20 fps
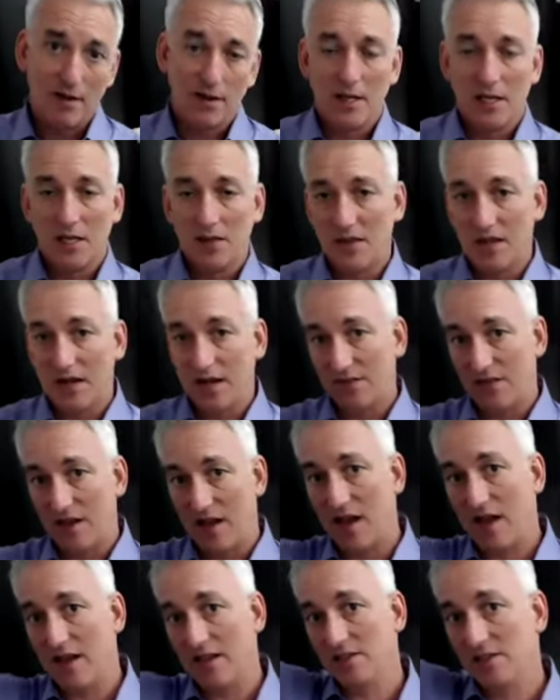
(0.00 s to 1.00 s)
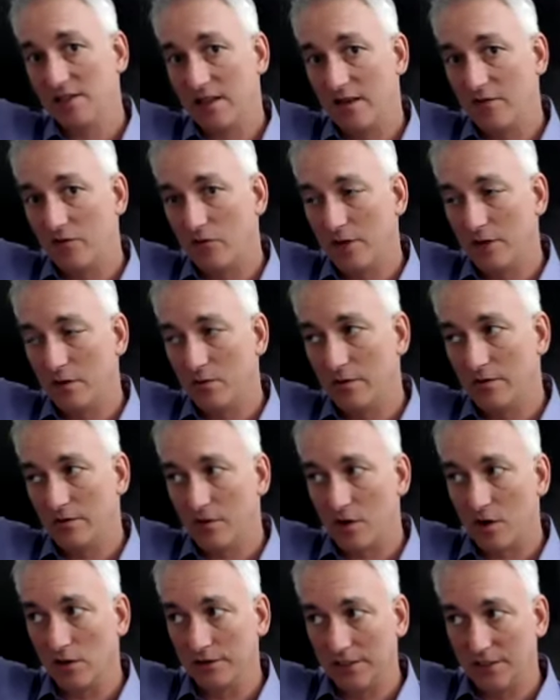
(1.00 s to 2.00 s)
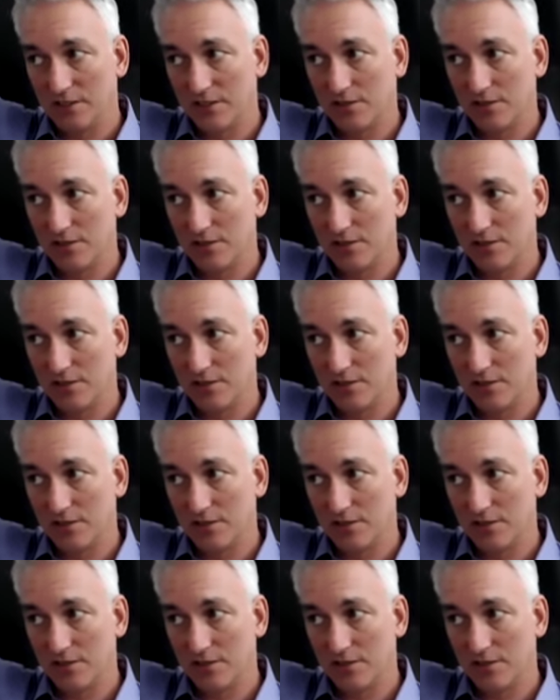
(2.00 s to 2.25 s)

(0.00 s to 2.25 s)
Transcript: And then at the highest level, he would have called it,